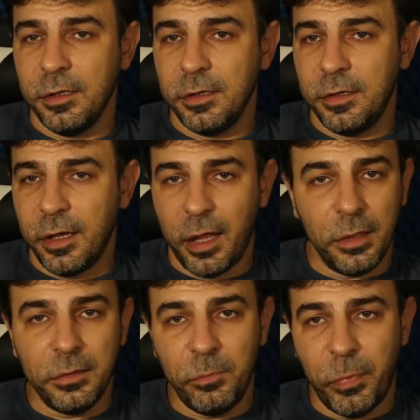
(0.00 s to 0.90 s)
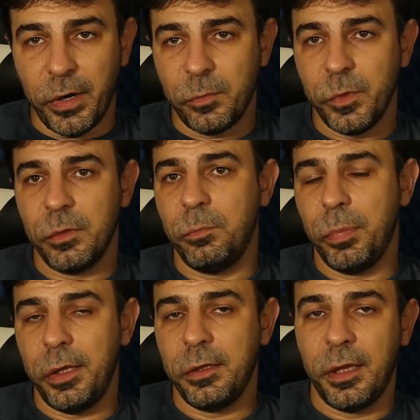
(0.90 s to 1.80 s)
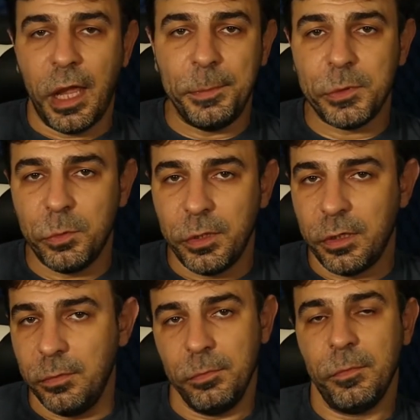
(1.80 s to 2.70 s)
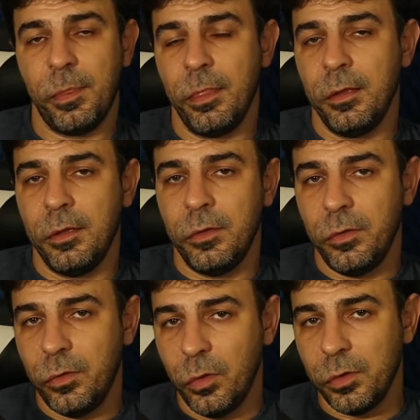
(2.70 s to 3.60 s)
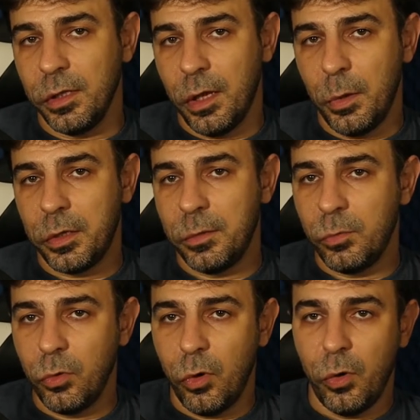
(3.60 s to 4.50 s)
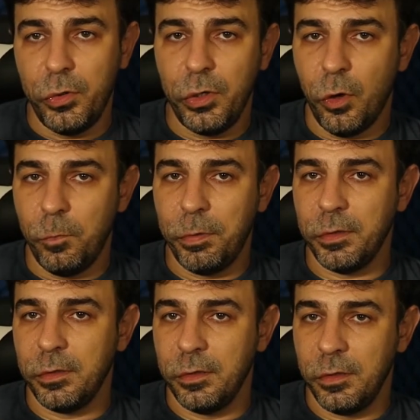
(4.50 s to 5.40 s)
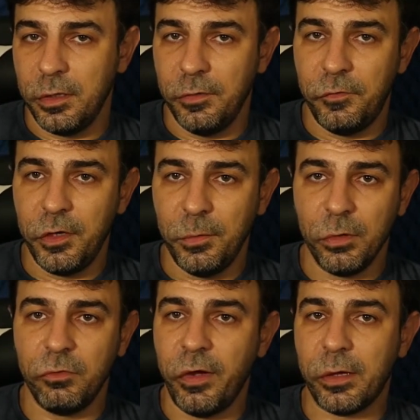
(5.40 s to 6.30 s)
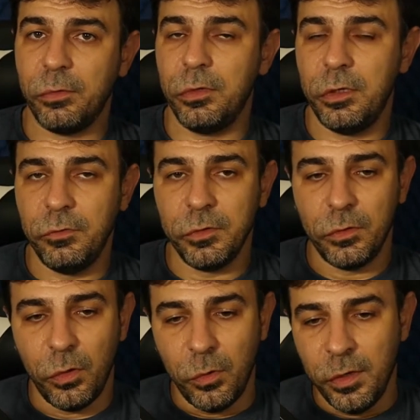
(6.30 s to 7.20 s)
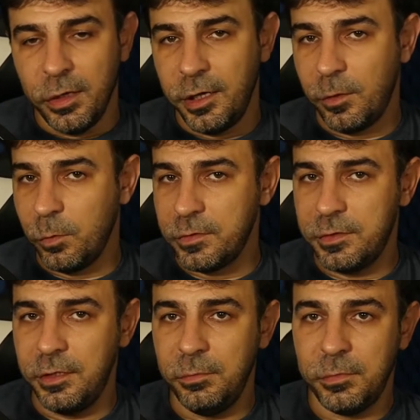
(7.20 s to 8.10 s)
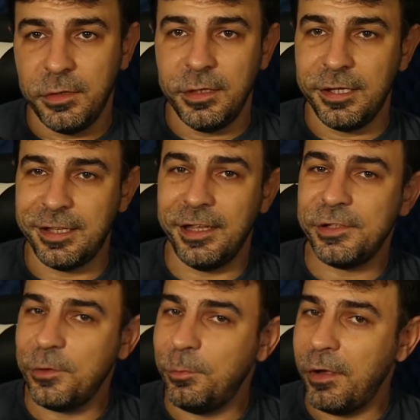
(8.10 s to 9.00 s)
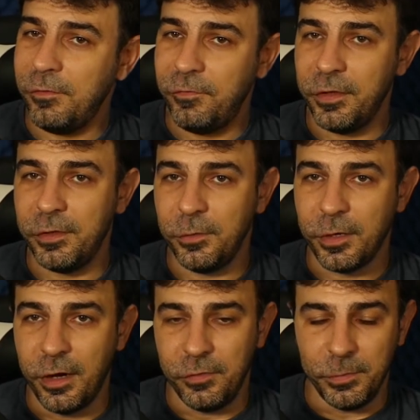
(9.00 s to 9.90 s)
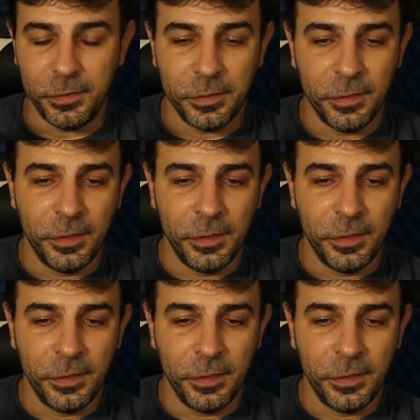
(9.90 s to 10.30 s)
the health department played games with him, not allowing him to reopen the Fremont factory even though it was deemed essential by the federal government.